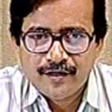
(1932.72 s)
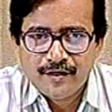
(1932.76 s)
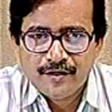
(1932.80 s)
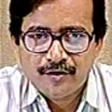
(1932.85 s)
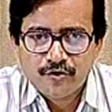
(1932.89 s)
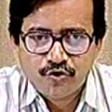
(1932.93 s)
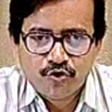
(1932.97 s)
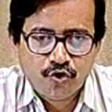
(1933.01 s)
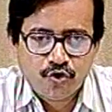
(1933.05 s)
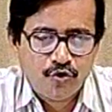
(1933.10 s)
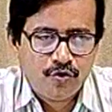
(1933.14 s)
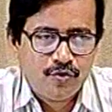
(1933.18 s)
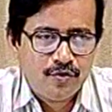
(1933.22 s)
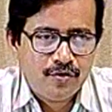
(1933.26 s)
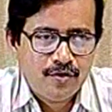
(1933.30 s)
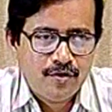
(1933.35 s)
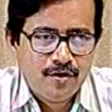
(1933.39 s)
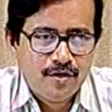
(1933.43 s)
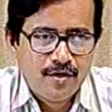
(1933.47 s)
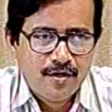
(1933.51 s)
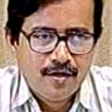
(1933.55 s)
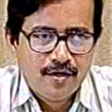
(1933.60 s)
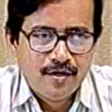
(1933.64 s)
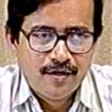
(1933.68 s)
So,
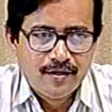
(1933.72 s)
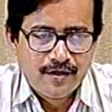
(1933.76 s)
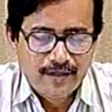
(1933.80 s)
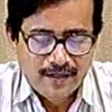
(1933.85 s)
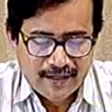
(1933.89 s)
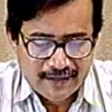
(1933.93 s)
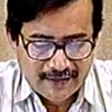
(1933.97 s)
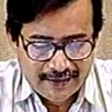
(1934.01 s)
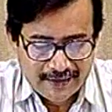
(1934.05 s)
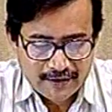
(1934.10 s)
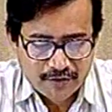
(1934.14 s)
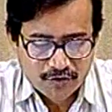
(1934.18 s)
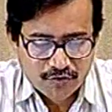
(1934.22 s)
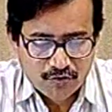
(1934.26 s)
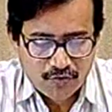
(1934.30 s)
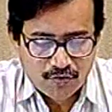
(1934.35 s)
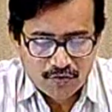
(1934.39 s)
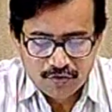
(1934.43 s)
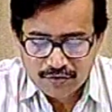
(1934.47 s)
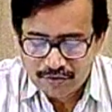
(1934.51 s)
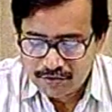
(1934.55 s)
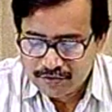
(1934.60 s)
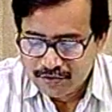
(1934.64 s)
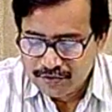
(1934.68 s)
in this
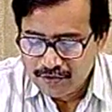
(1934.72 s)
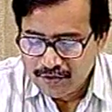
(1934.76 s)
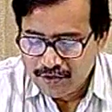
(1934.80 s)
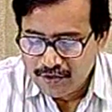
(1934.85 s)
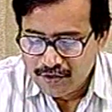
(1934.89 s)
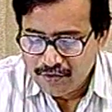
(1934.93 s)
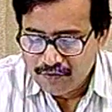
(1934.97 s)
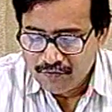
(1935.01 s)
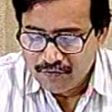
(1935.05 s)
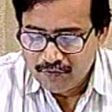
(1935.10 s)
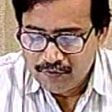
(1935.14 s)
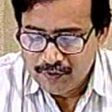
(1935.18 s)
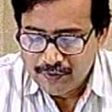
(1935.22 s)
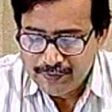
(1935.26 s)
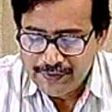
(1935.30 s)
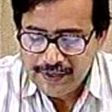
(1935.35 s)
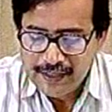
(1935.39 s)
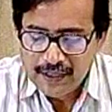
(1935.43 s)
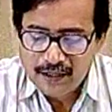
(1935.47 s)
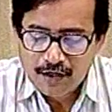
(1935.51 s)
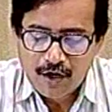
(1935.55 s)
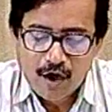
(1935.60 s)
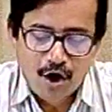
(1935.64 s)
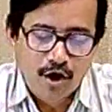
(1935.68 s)
course, we
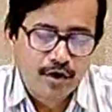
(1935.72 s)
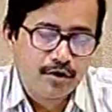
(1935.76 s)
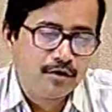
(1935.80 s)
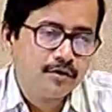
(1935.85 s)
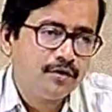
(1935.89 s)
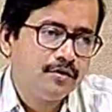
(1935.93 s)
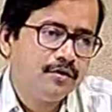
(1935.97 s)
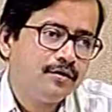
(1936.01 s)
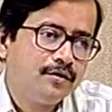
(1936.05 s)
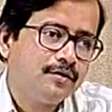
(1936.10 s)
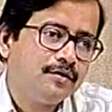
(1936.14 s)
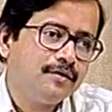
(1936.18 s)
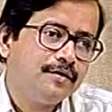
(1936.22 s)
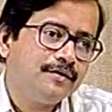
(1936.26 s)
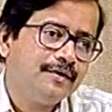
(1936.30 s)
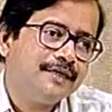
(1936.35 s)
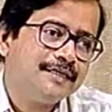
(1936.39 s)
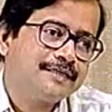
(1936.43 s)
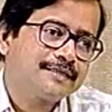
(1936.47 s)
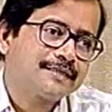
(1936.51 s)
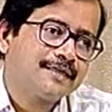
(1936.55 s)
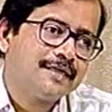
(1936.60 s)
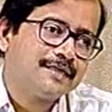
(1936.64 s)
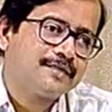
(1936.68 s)
will not
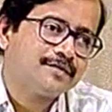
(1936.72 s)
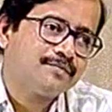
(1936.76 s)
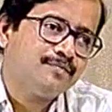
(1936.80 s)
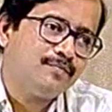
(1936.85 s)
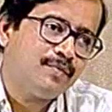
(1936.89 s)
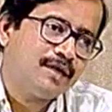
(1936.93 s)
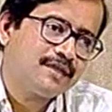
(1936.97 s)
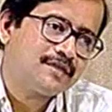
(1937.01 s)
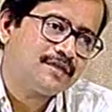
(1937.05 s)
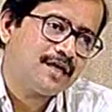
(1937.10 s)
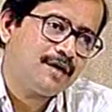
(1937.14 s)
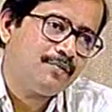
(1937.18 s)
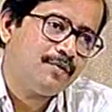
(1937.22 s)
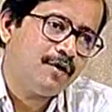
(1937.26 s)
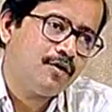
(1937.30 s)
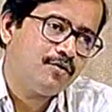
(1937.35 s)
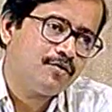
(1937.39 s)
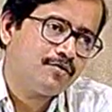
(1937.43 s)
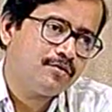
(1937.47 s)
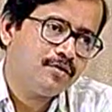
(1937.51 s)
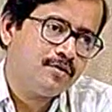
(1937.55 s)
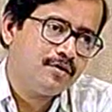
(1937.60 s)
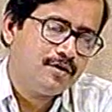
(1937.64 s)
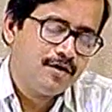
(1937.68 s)
discuss much
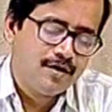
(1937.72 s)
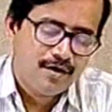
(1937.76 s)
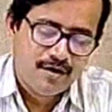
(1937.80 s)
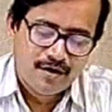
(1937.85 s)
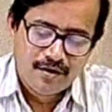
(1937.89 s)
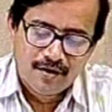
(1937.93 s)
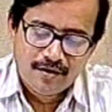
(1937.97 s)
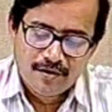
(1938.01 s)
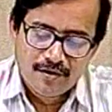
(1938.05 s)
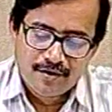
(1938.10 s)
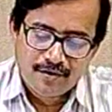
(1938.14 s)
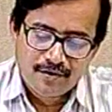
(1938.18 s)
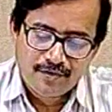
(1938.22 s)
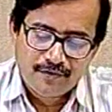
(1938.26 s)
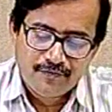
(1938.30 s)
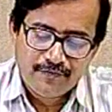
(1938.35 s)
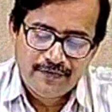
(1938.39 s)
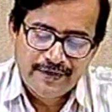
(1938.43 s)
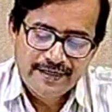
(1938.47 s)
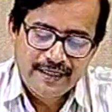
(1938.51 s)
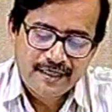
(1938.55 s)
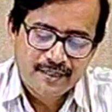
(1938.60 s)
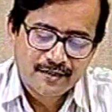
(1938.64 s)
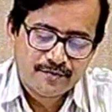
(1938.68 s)
about
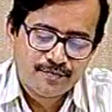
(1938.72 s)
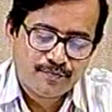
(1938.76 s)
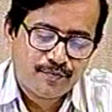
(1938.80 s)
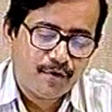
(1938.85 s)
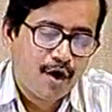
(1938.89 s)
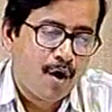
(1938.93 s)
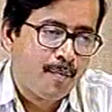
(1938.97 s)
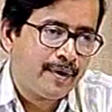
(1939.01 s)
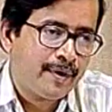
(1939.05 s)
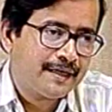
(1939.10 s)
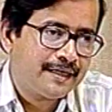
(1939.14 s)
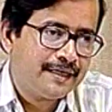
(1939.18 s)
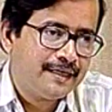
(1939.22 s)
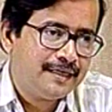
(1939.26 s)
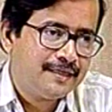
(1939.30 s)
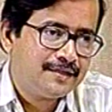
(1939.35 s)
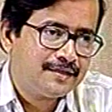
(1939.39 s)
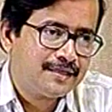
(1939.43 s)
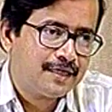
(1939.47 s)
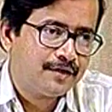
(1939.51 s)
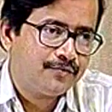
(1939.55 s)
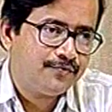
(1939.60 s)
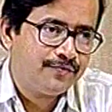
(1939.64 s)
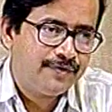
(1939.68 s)
various properties
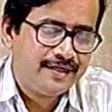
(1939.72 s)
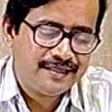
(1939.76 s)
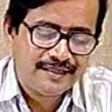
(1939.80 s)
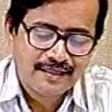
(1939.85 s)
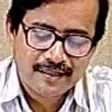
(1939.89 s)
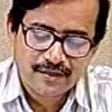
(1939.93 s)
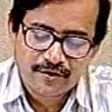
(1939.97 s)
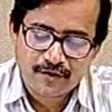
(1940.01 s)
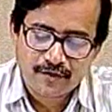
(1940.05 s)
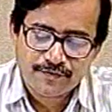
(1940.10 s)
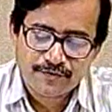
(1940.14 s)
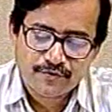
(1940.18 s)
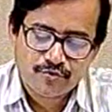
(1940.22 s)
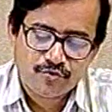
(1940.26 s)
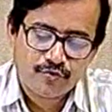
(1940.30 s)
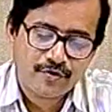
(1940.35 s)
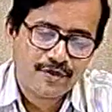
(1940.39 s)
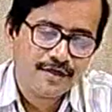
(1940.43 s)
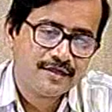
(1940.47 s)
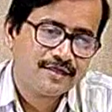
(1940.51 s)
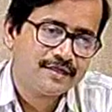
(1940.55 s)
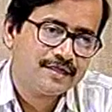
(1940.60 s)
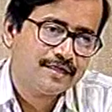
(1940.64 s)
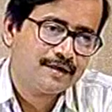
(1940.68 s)
and features of
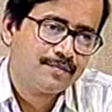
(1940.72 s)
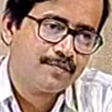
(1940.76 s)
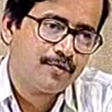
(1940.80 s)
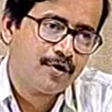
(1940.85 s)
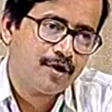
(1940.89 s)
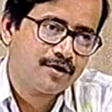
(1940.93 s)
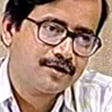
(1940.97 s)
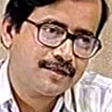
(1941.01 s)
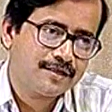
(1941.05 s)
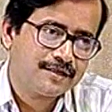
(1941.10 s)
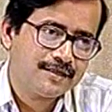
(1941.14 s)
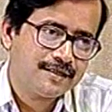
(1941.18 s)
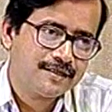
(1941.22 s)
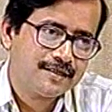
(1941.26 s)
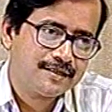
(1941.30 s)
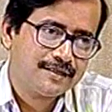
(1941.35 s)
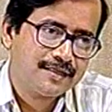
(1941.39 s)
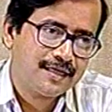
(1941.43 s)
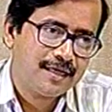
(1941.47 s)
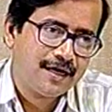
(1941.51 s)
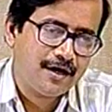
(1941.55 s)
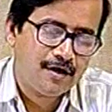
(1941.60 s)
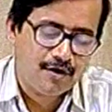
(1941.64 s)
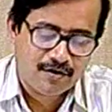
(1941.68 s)
stochastic processes
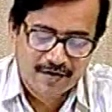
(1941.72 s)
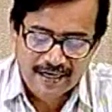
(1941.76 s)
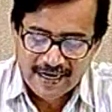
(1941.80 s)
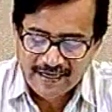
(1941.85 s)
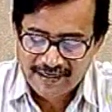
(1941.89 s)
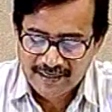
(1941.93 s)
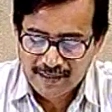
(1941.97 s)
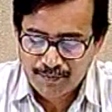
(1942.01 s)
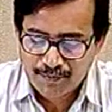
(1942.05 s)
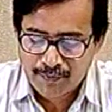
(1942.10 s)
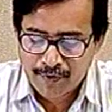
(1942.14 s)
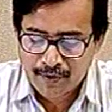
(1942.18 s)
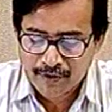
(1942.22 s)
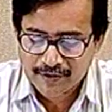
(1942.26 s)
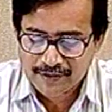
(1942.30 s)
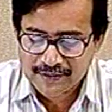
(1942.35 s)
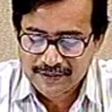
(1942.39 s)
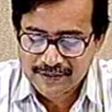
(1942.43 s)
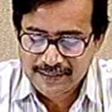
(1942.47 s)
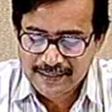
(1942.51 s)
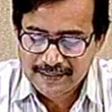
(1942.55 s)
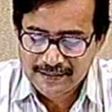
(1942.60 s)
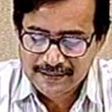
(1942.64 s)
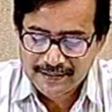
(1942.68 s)
or random
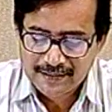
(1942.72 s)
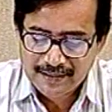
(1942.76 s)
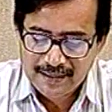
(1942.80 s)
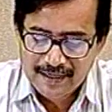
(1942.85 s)
processes